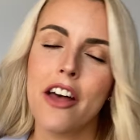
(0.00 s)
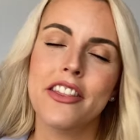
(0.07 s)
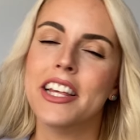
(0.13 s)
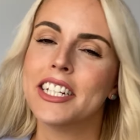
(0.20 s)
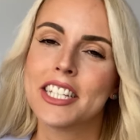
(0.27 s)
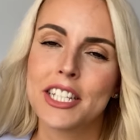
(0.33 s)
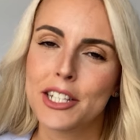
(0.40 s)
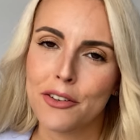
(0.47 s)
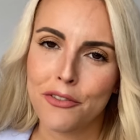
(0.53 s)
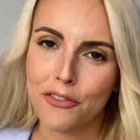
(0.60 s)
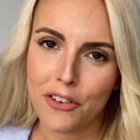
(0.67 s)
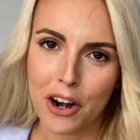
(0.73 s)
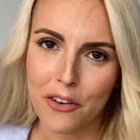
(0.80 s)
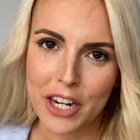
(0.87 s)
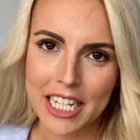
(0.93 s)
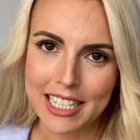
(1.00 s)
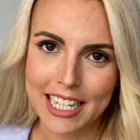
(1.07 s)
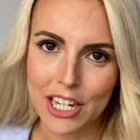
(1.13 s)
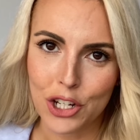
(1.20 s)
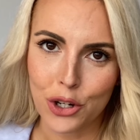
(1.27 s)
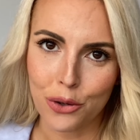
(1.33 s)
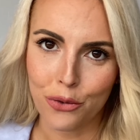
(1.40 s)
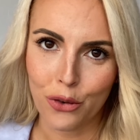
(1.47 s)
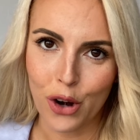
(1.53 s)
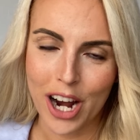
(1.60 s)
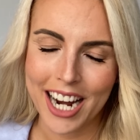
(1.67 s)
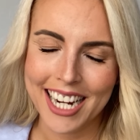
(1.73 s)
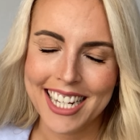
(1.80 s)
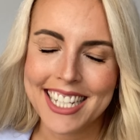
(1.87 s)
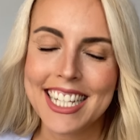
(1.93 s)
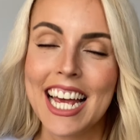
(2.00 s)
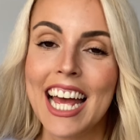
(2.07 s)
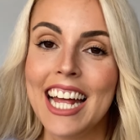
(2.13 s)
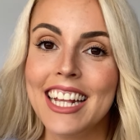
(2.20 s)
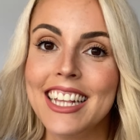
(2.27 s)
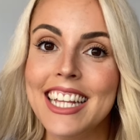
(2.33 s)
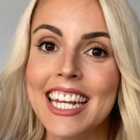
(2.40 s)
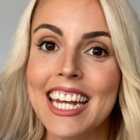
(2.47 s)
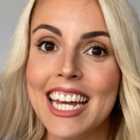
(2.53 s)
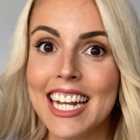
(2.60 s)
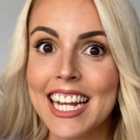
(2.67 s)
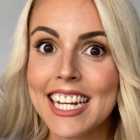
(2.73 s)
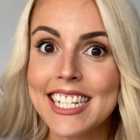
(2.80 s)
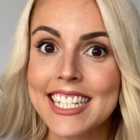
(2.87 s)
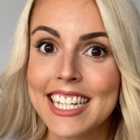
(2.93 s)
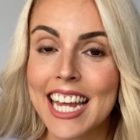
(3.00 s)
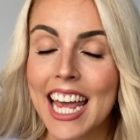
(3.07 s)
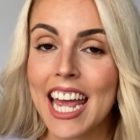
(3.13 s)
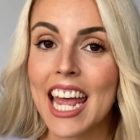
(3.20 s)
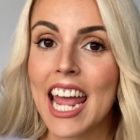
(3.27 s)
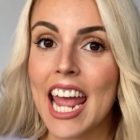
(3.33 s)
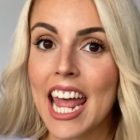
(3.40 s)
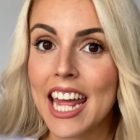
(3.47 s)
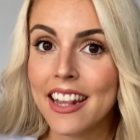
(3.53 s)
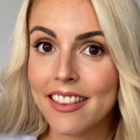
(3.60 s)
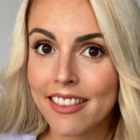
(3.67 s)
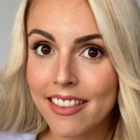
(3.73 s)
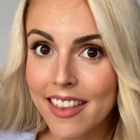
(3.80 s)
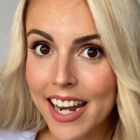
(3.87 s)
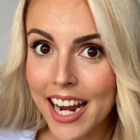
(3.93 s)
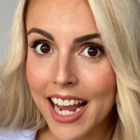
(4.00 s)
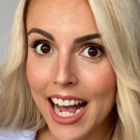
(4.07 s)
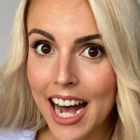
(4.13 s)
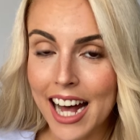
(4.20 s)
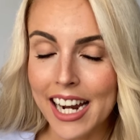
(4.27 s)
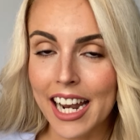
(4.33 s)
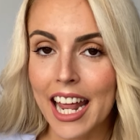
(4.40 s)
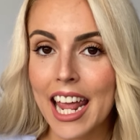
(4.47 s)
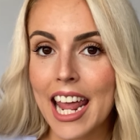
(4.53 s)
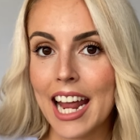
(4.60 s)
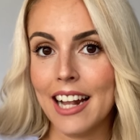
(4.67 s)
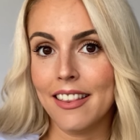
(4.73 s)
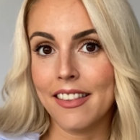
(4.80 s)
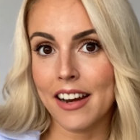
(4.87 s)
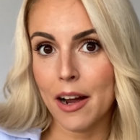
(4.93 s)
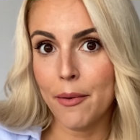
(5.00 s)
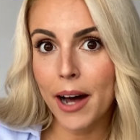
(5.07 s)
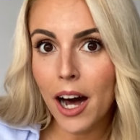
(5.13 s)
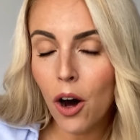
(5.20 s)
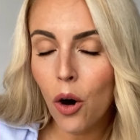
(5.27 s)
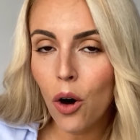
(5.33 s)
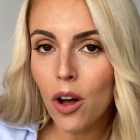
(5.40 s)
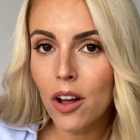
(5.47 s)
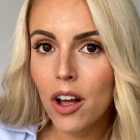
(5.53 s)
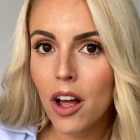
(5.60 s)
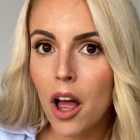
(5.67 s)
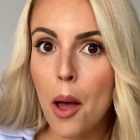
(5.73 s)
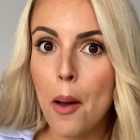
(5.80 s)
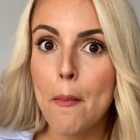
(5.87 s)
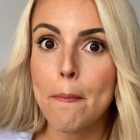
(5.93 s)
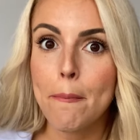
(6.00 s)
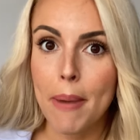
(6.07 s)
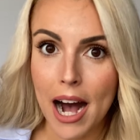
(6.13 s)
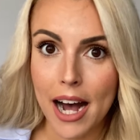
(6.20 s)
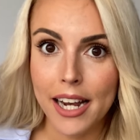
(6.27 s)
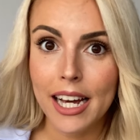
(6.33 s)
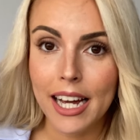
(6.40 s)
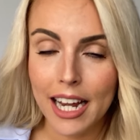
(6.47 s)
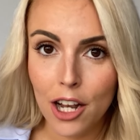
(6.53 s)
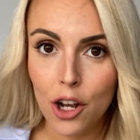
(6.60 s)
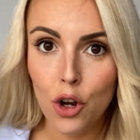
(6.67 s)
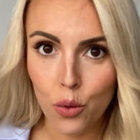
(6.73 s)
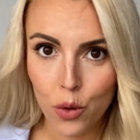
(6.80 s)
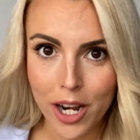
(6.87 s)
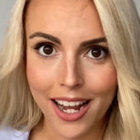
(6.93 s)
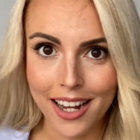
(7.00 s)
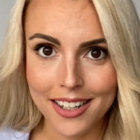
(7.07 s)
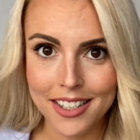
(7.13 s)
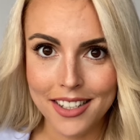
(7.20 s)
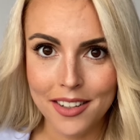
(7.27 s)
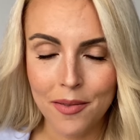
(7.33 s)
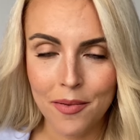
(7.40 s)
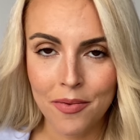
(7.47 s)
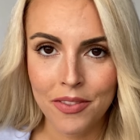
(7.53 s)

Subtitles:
And this is a very teacher phrase. Tienes que entregar el trabajo para el lunes.